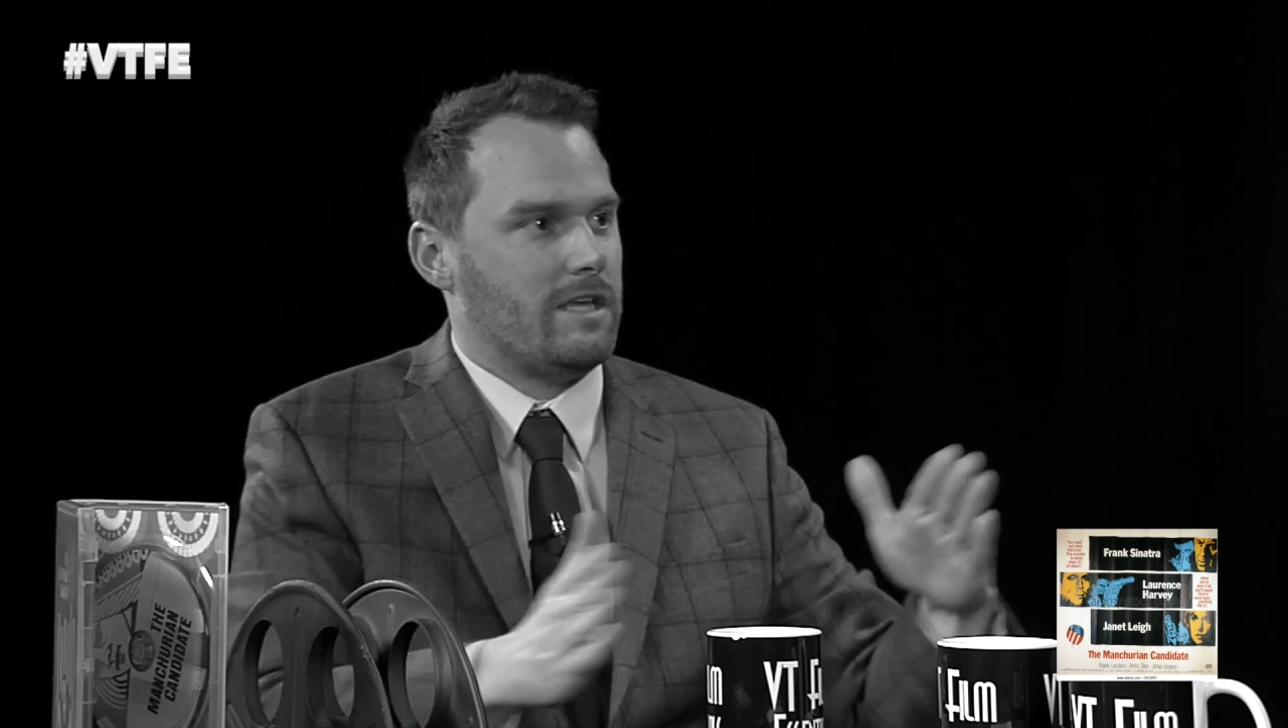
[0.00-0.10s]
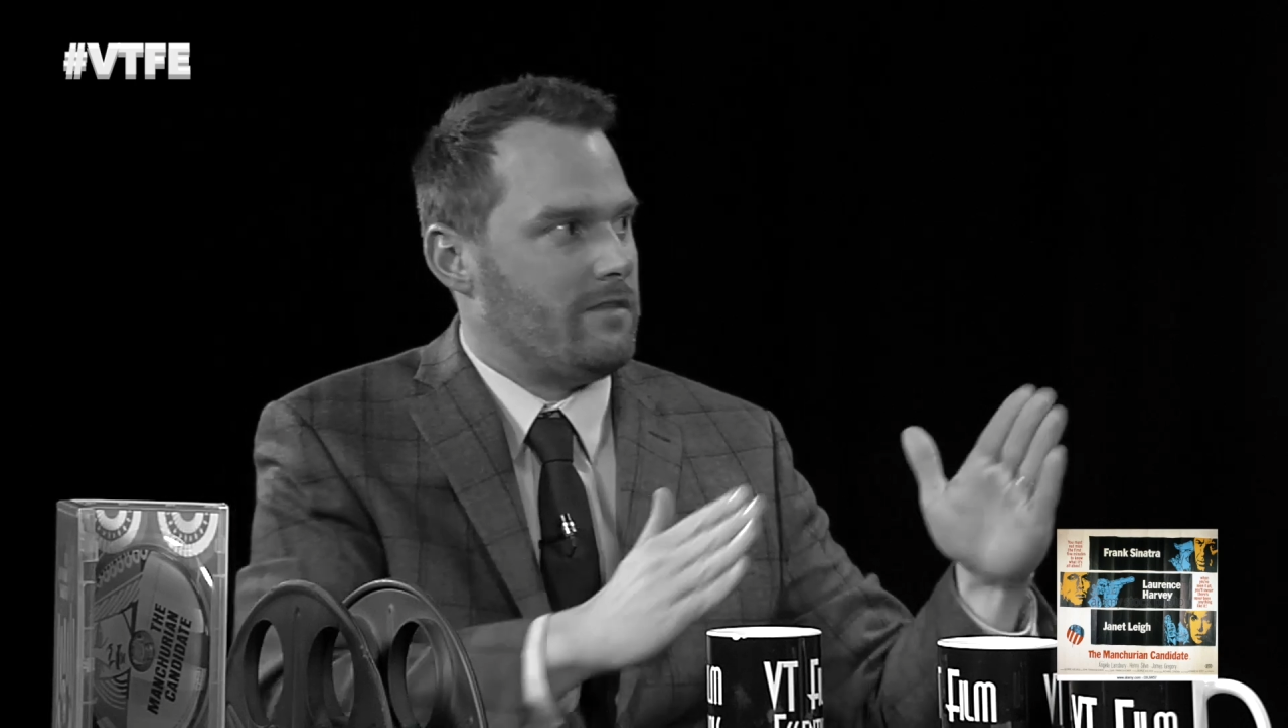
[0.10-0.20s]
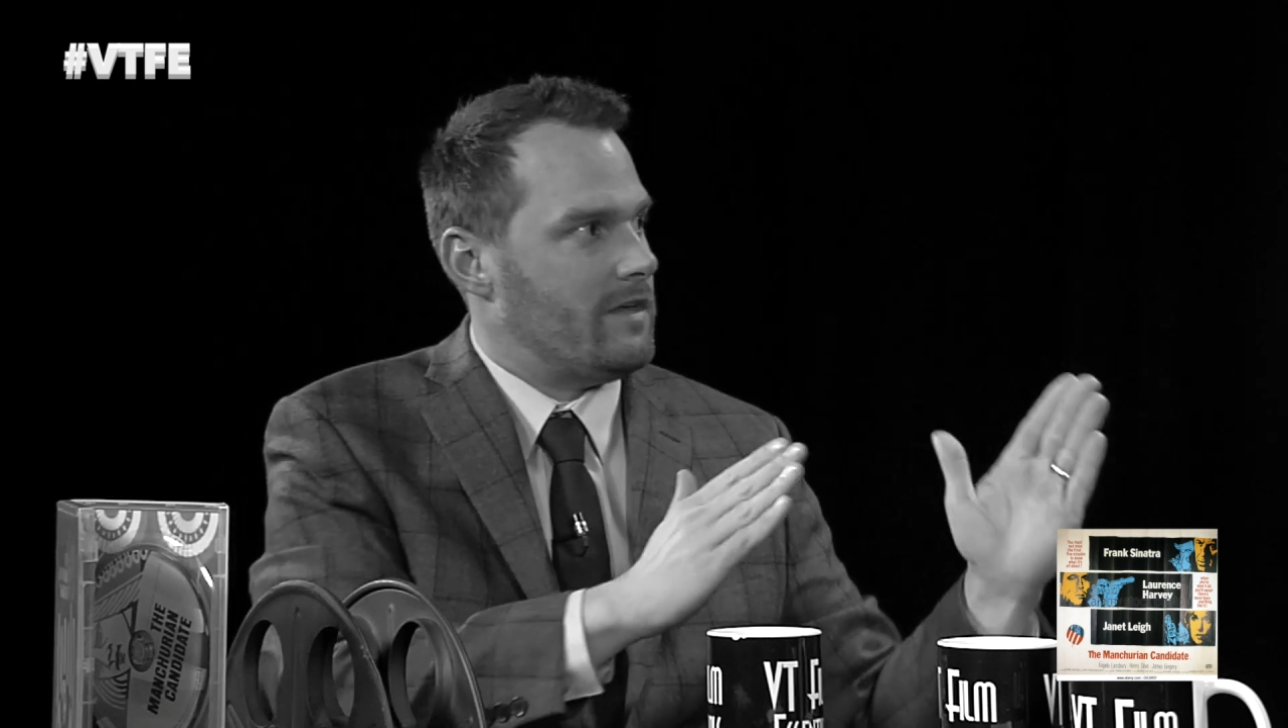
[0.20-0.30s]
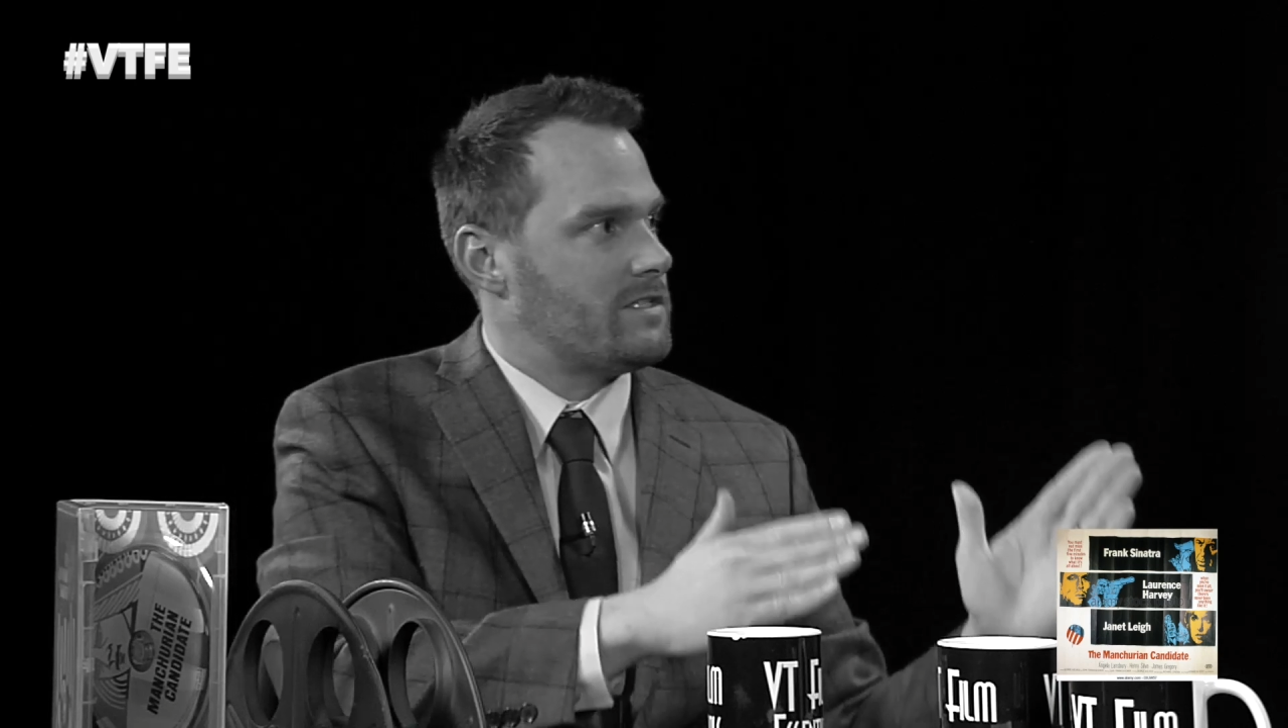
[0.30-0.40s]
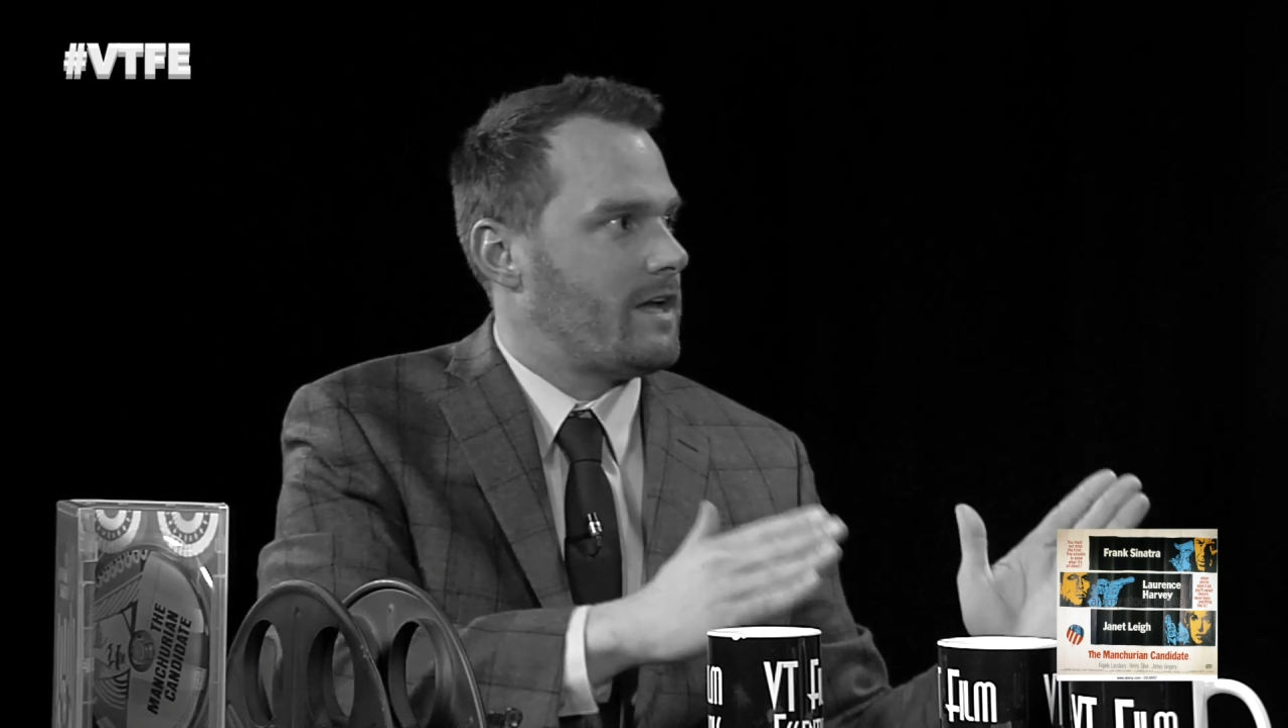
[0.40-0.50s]

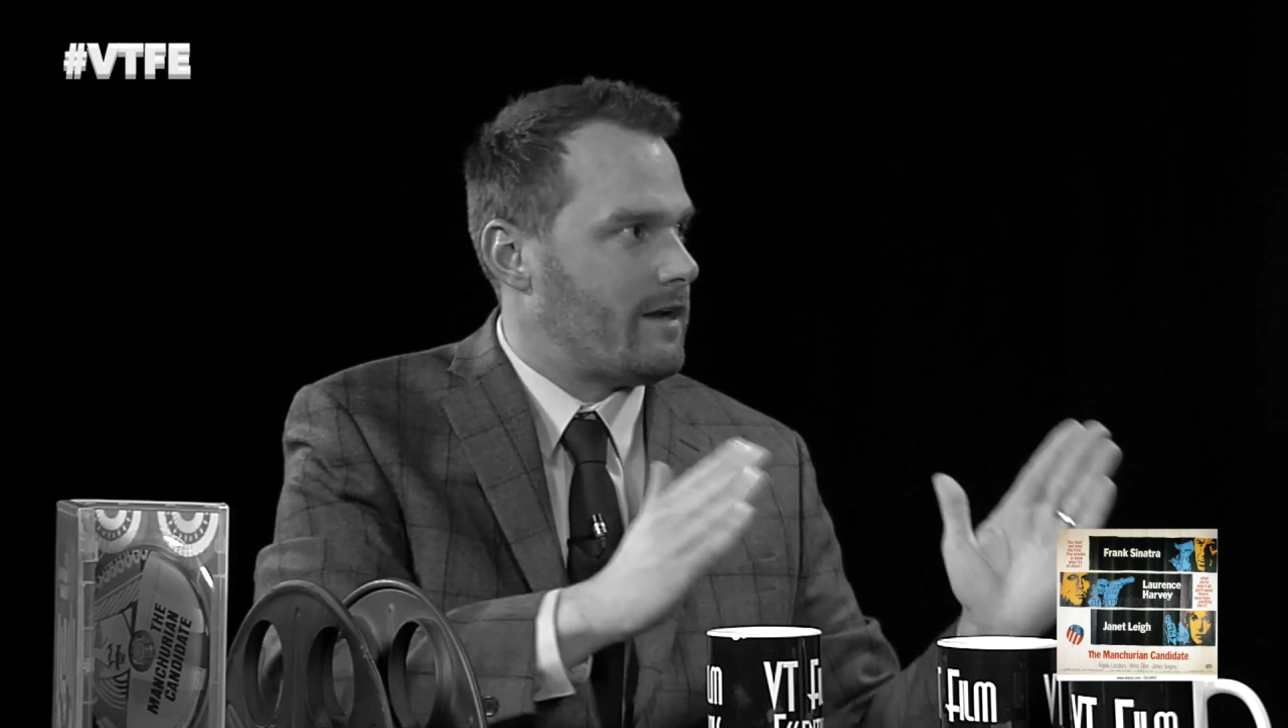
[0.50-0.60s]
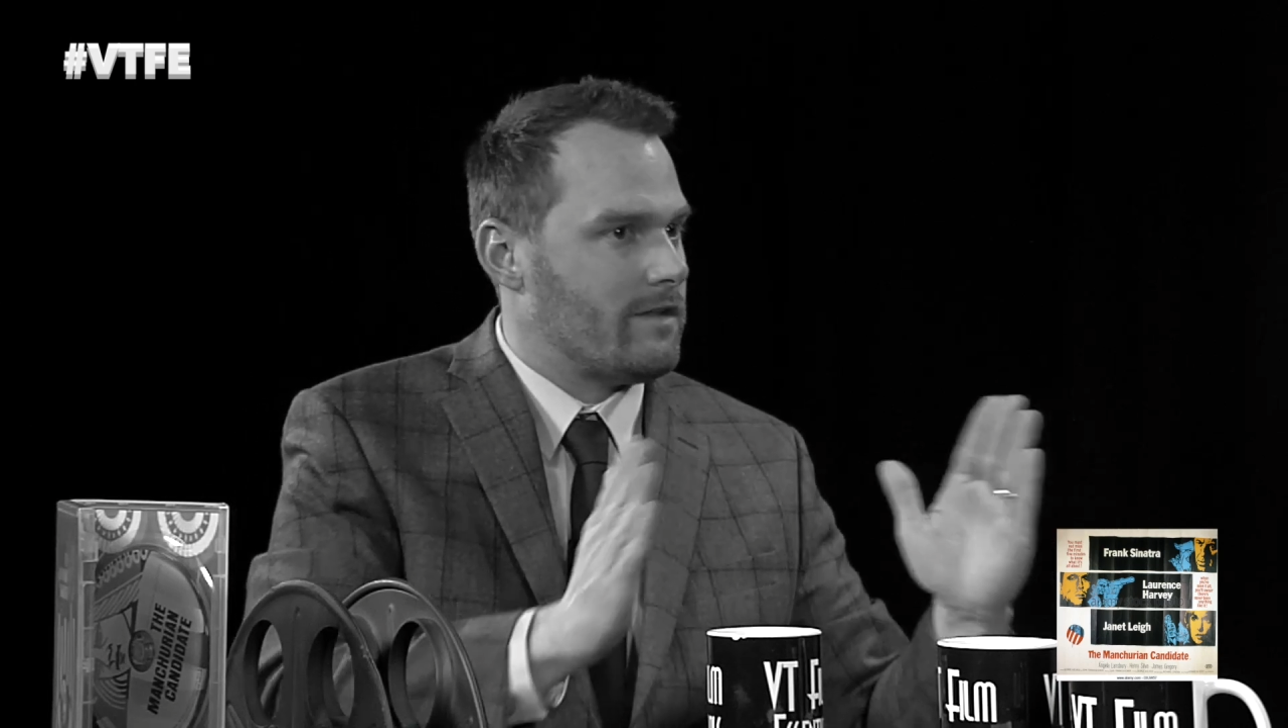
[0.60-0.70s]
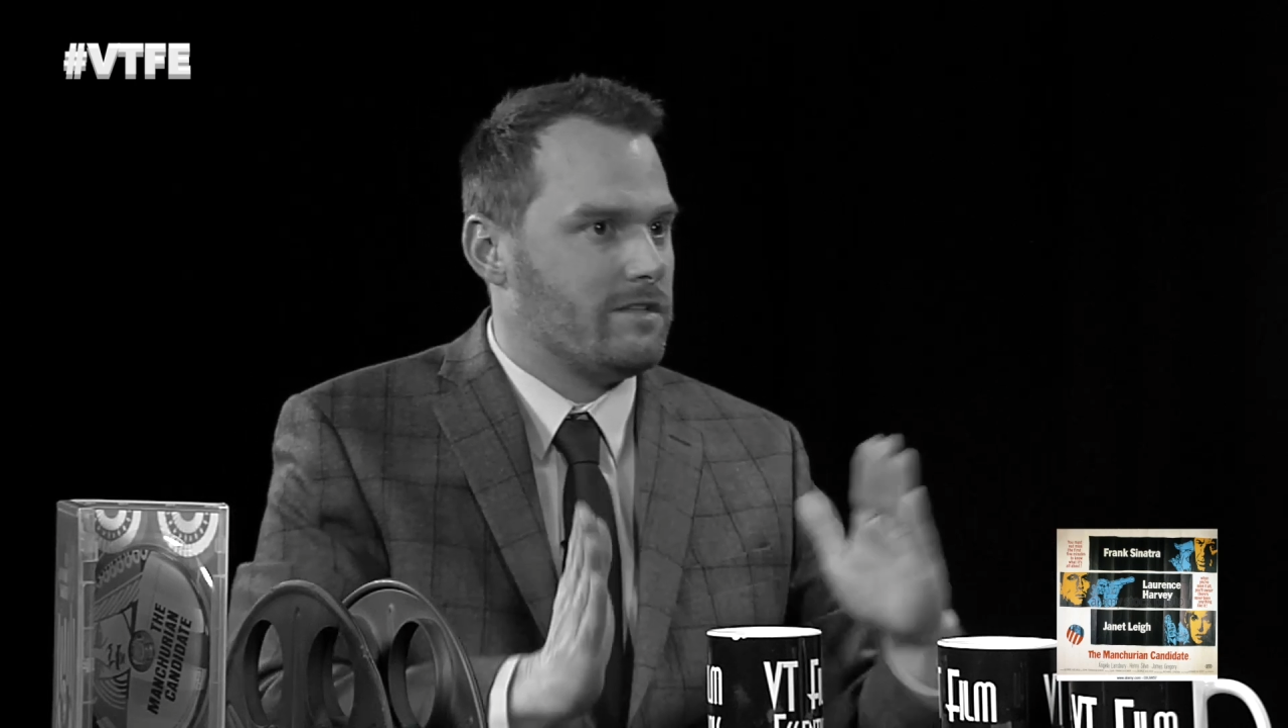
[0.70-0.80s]
in this kind of